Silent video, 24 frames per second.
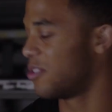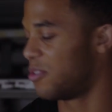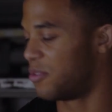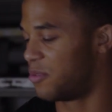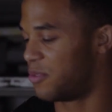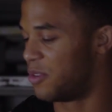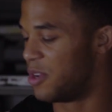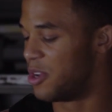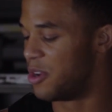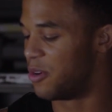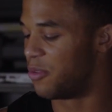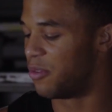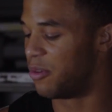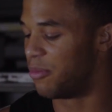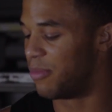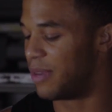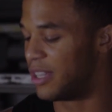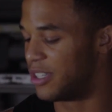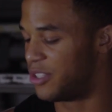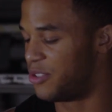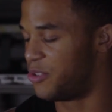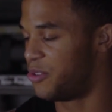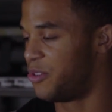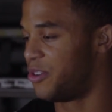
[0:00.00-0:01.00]
So when
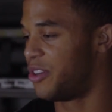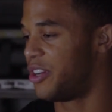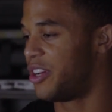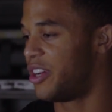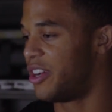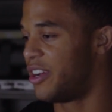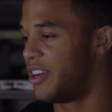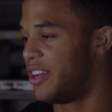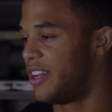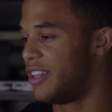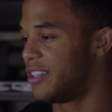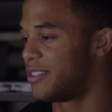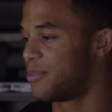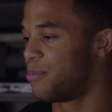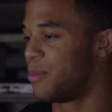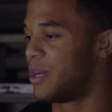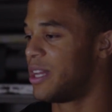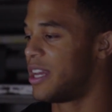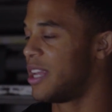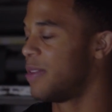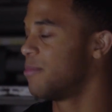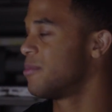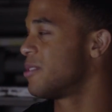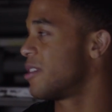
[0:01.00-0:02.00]
my junior year hits,
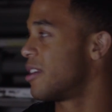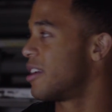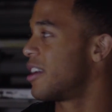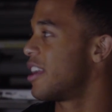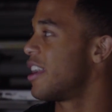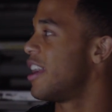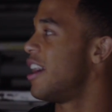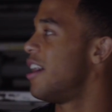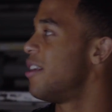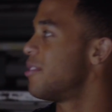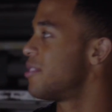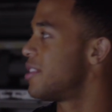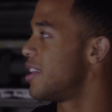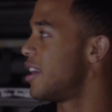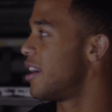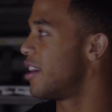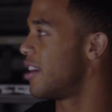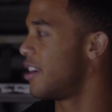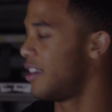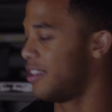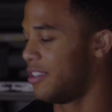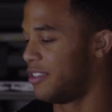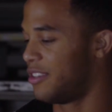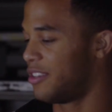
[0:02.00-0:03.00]
my name's already out
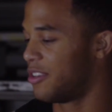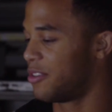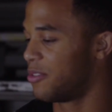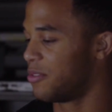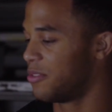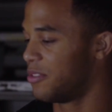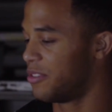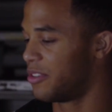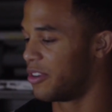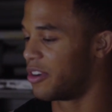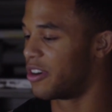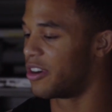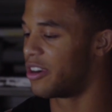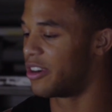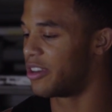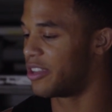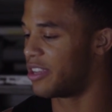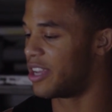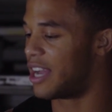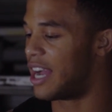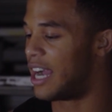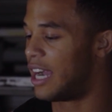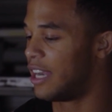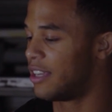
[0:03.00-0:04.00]
there,
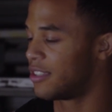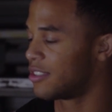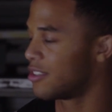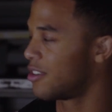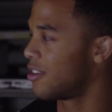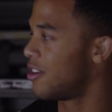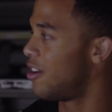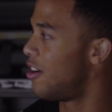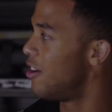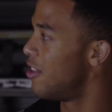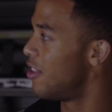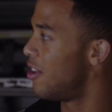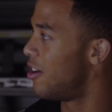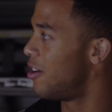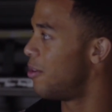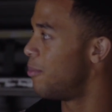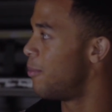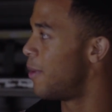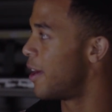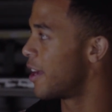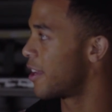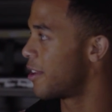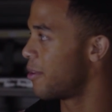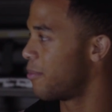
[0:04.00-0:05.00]
and eyes are all
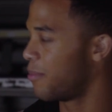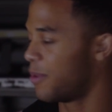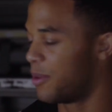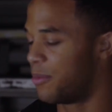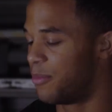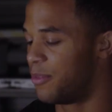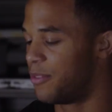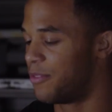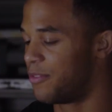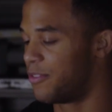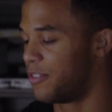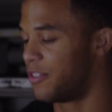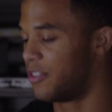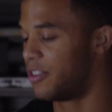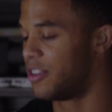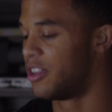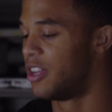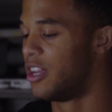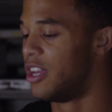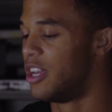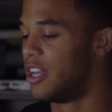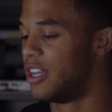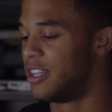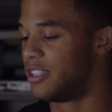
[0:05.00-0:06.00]
on Mycah Pittman
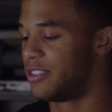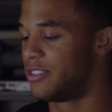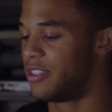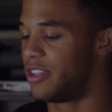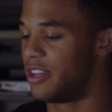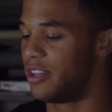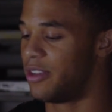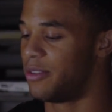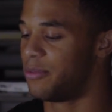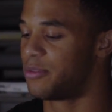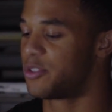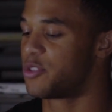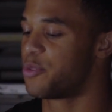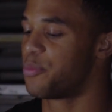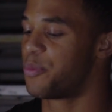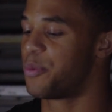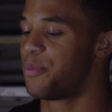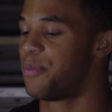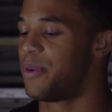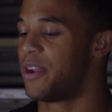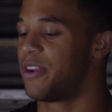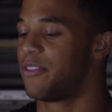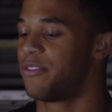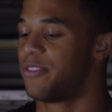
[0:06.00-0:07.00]
to
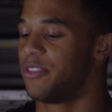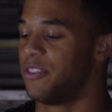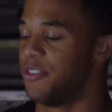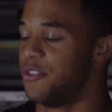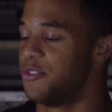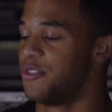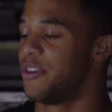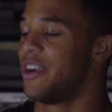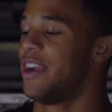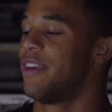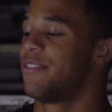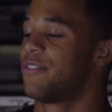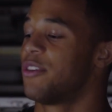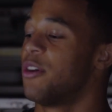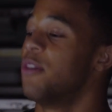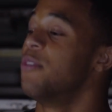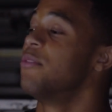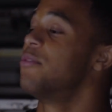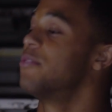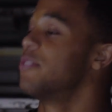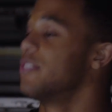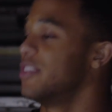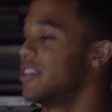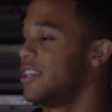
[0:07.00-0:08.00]
prepare for the draft,
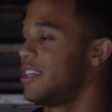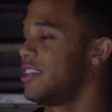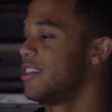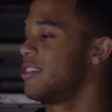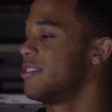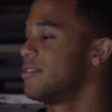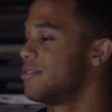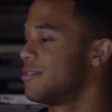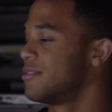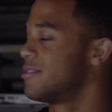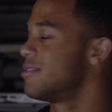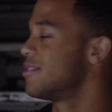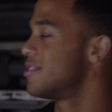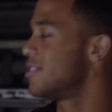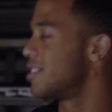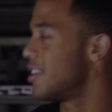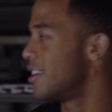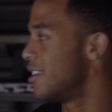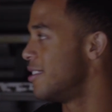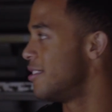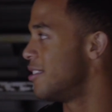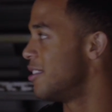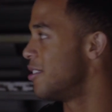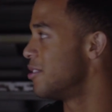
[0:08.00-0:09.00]
hopefully,
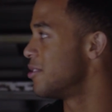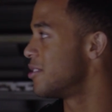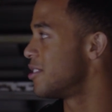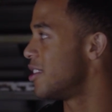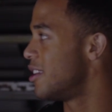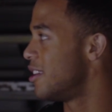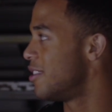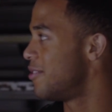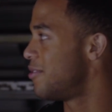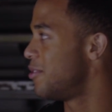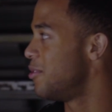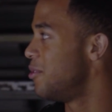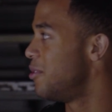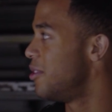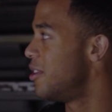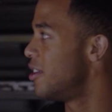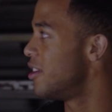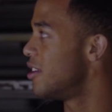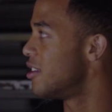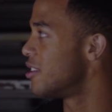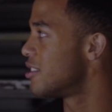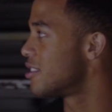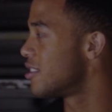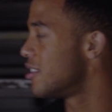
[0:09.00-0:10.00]
in those few years.